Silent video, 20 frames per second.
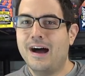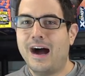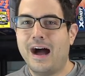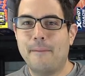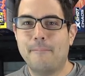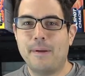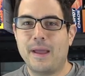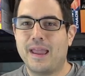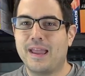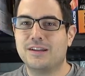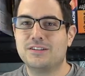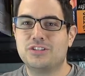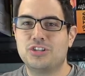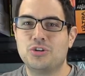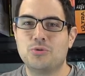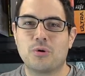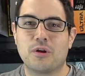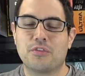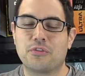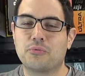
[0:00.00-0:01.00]
I'm paying
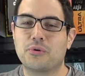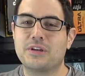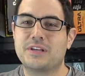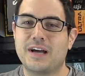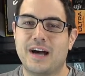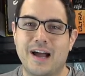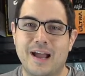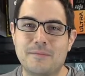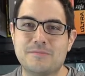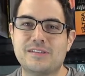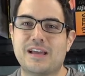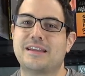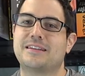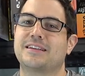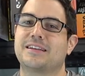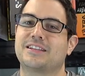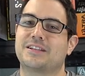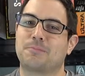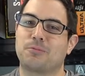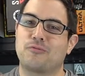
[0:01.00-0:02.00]
2 or 3 times
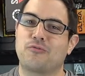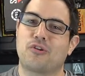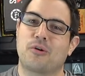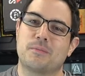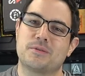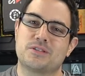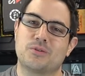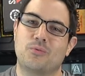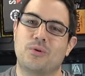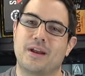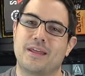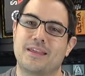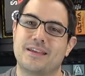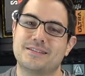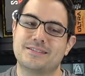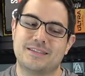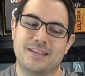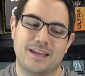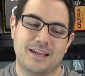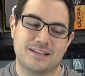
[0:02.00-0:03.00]
that to get the performance of one of
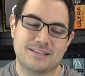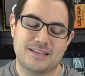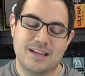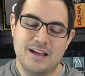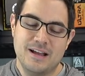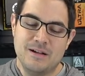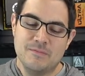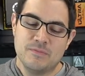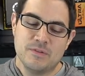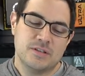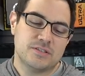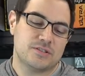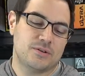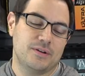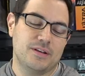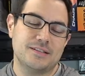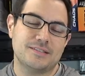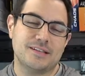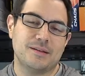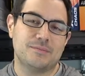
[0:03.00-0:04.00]
these things.
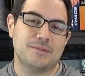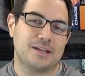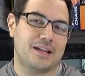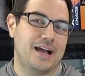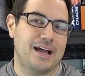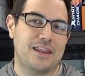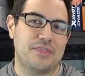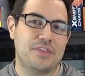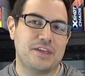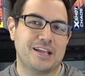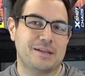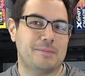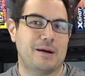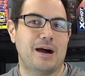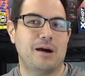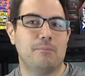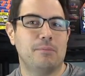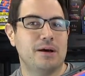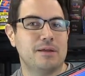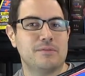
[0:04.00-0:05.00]
So it is something to kind of think
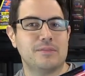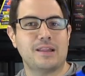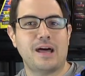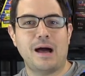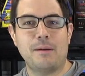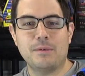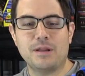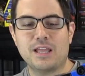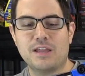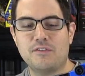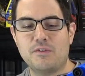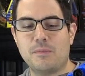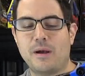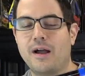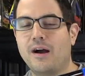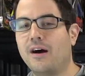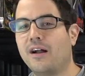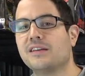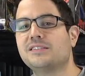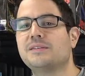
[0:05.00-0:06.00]
about. But I'm going to give you
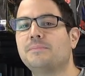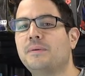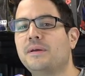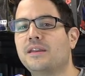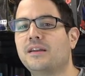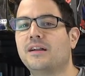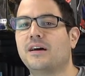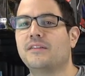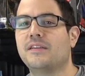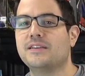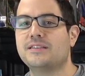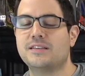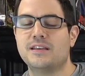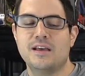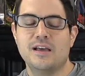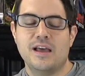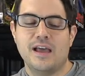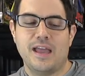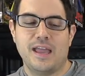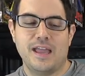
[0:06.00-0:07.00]
my honest opinion on this,
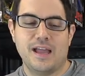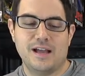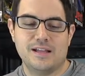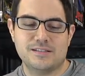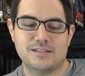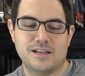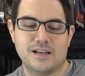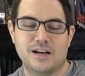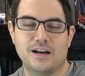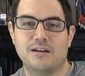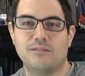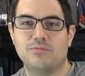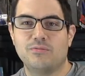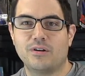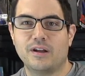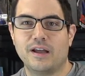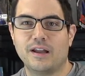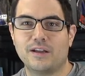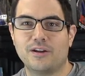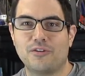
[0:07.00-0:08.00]
and
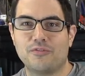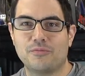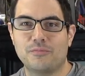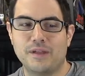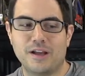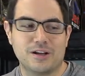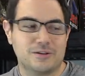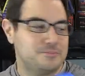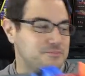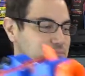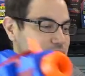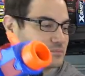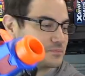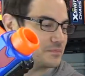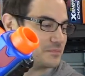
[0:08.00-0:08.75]
we'll kind of go from there.